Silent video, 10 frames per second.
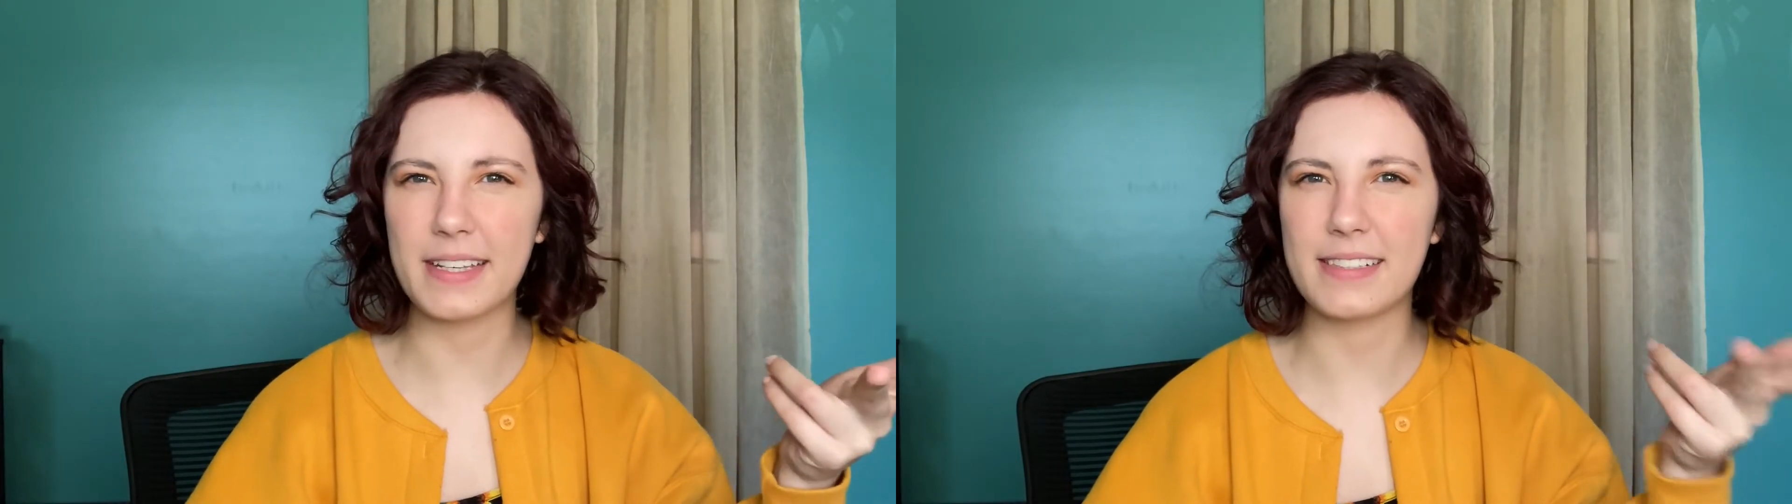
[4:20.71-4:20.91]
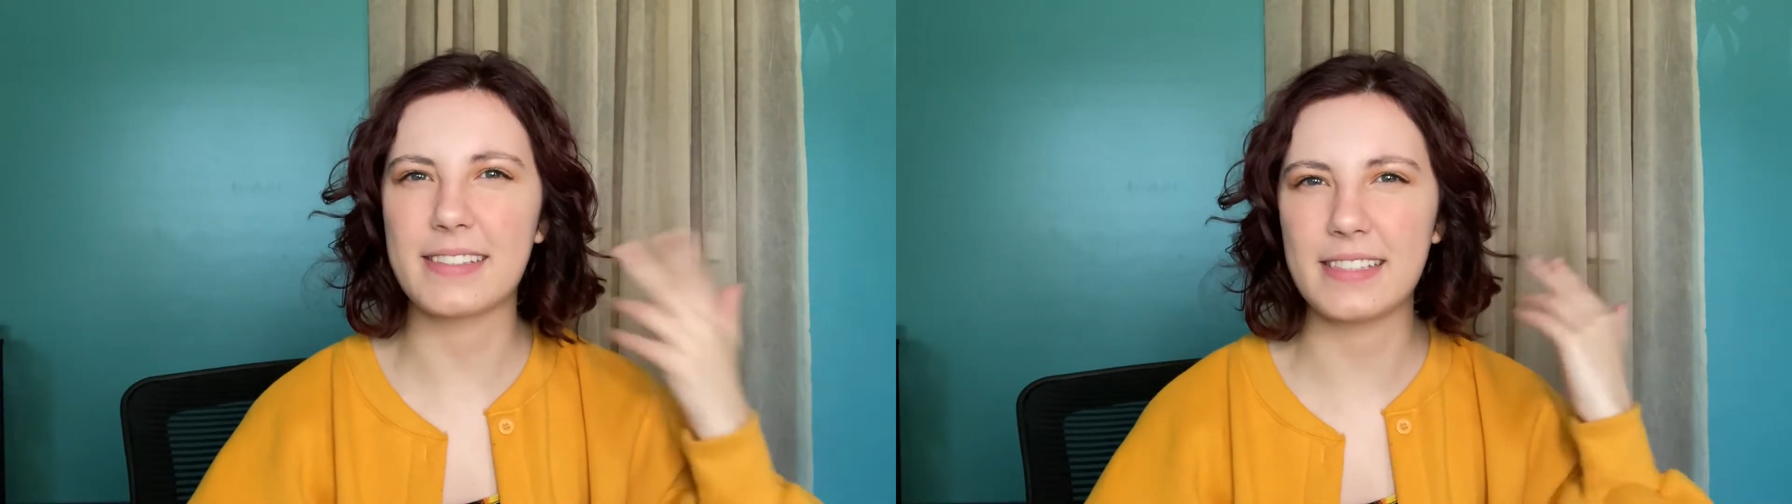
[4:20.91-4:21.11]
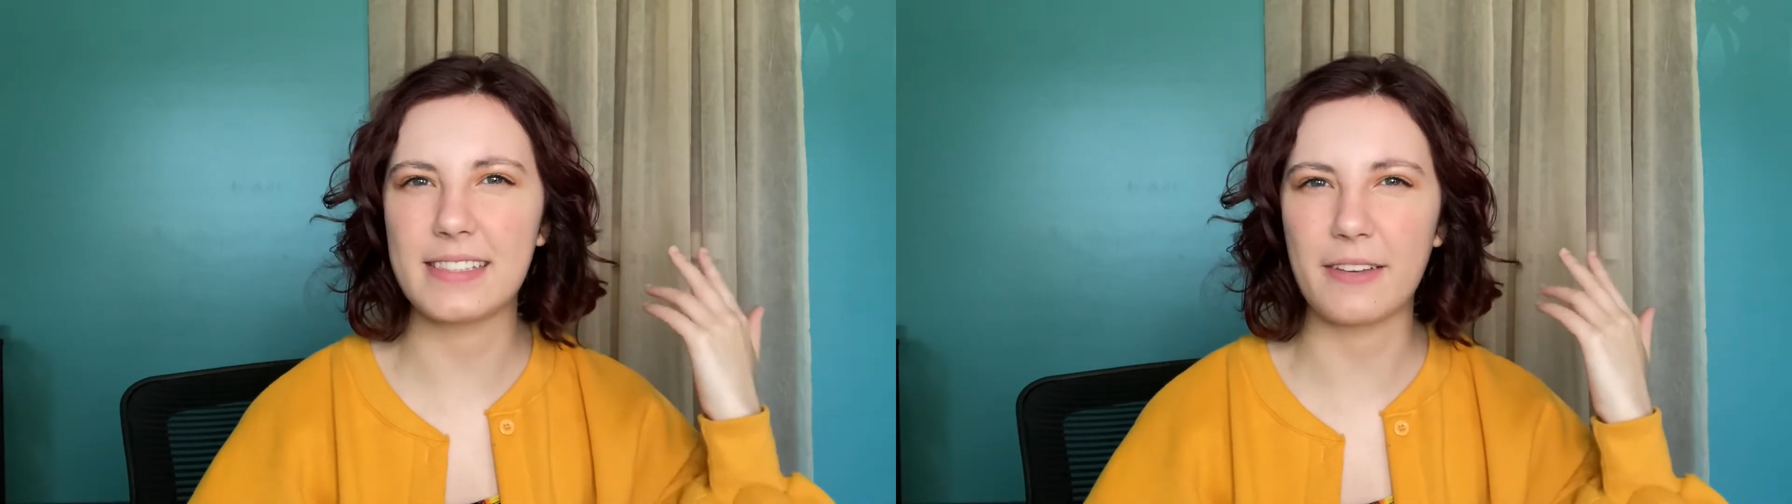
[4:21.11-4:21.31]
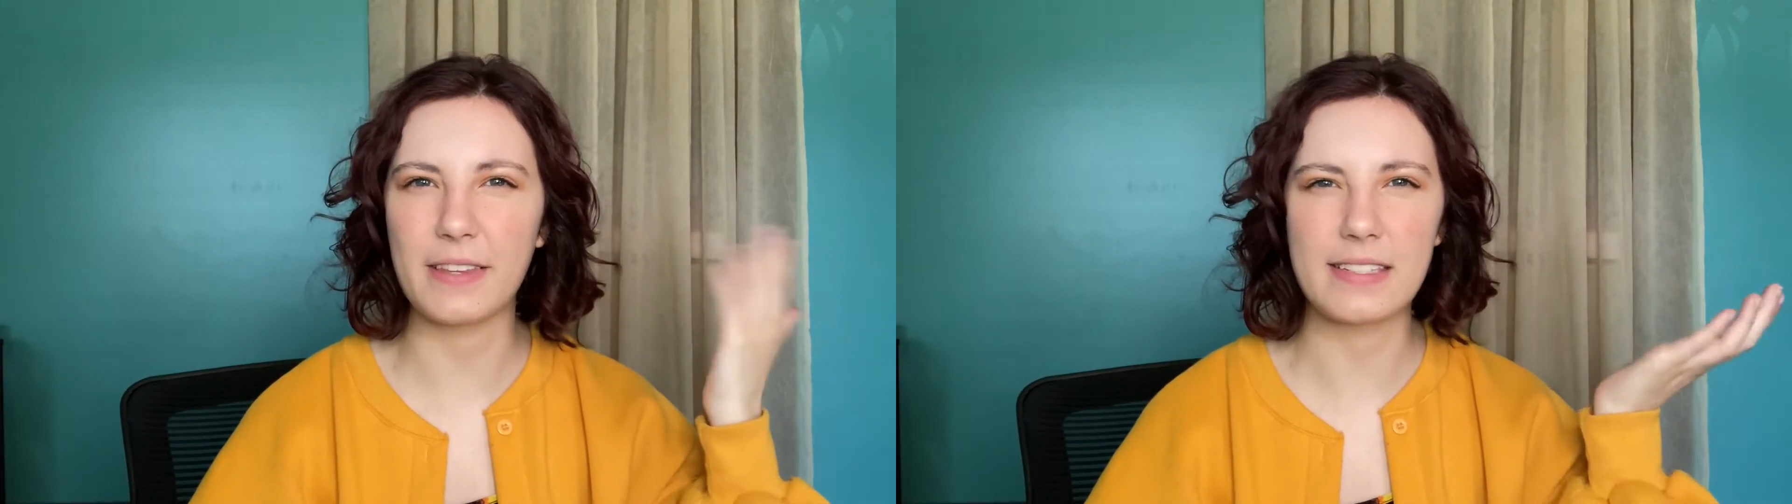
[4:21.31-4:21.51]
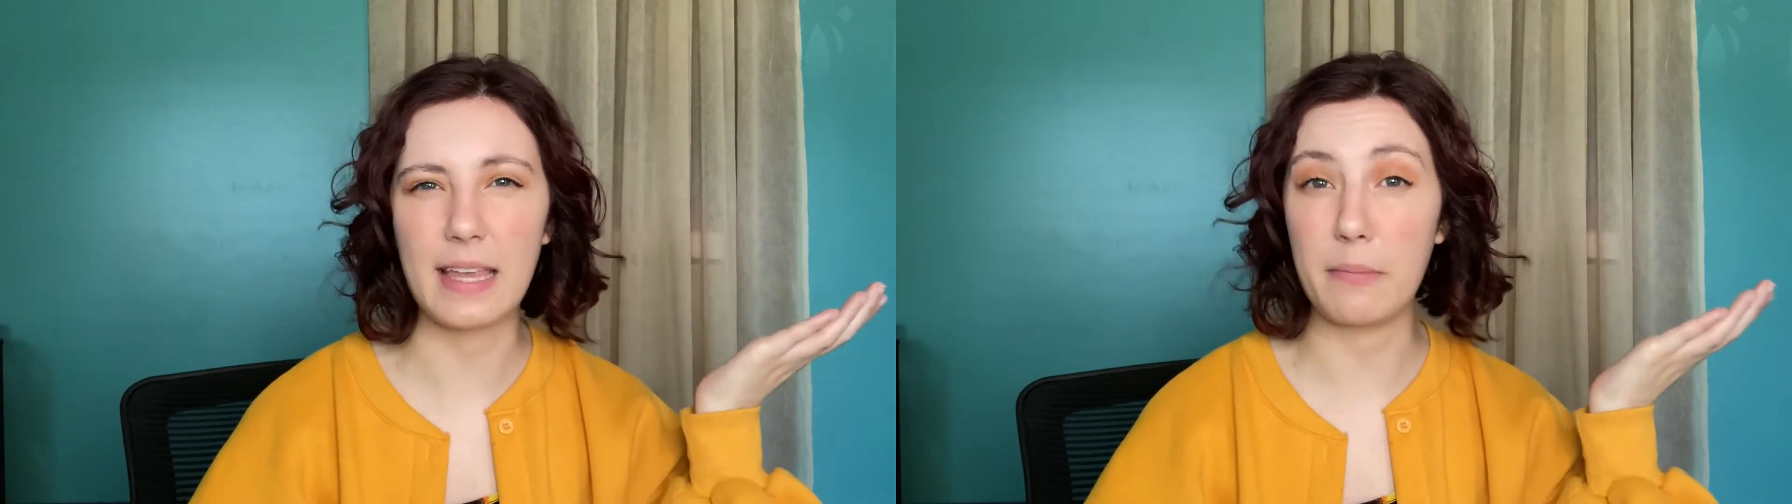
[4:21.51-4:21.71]
consist of
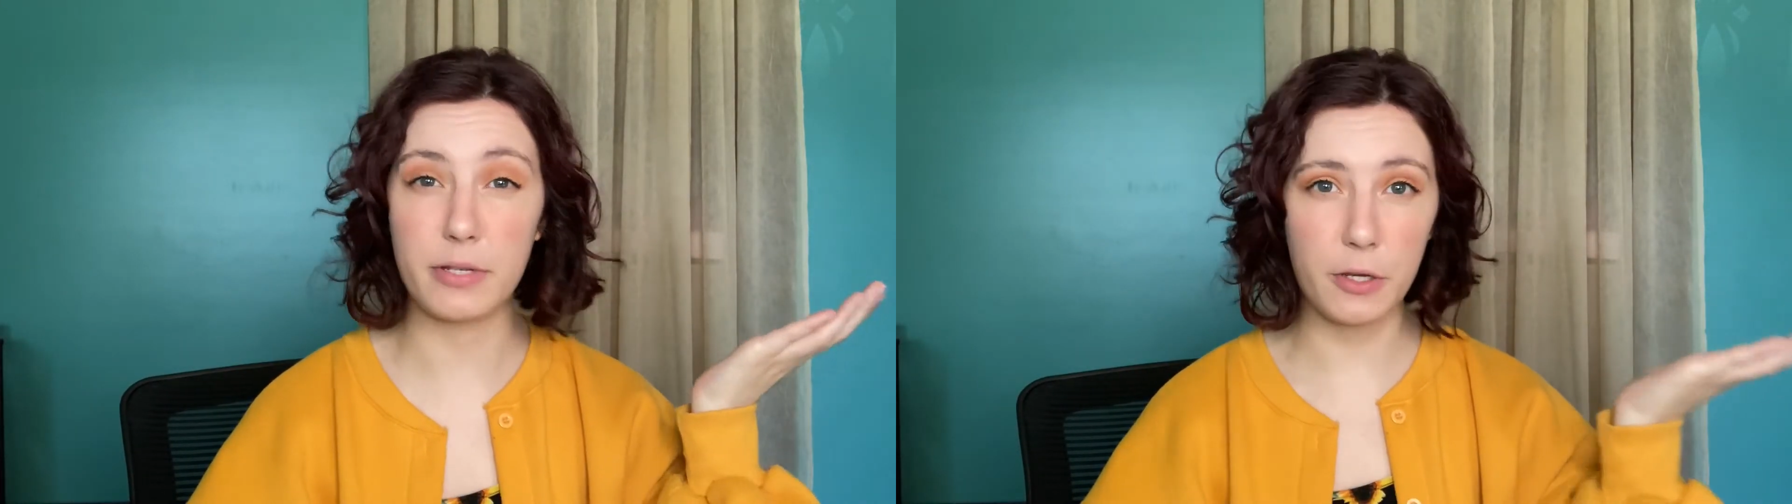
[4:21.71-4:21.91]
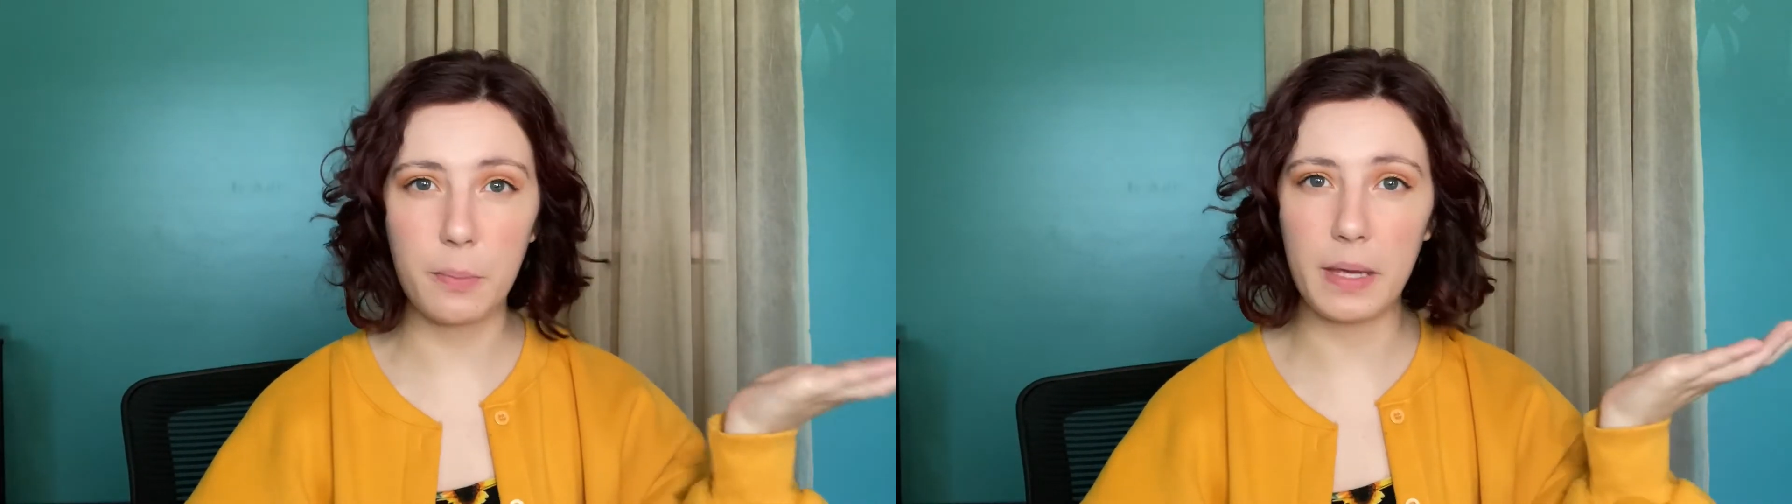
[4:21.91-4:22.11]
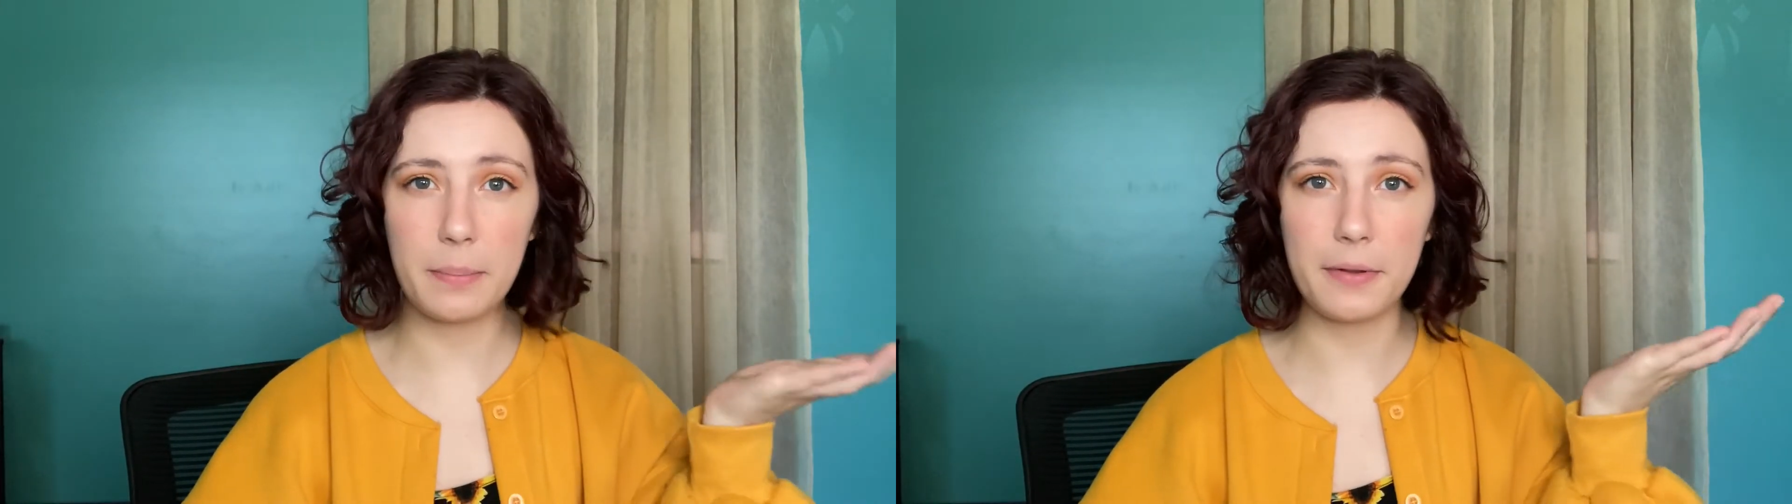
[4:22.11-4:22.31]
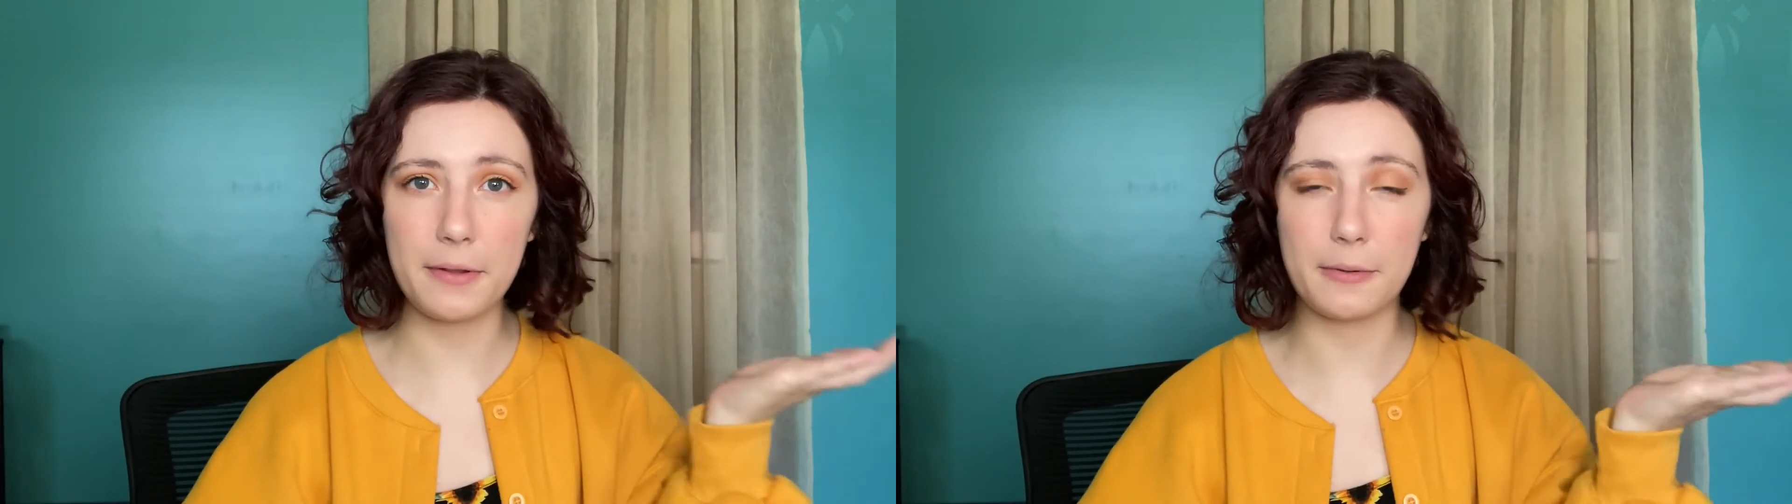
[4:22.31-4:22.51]
the same 2 people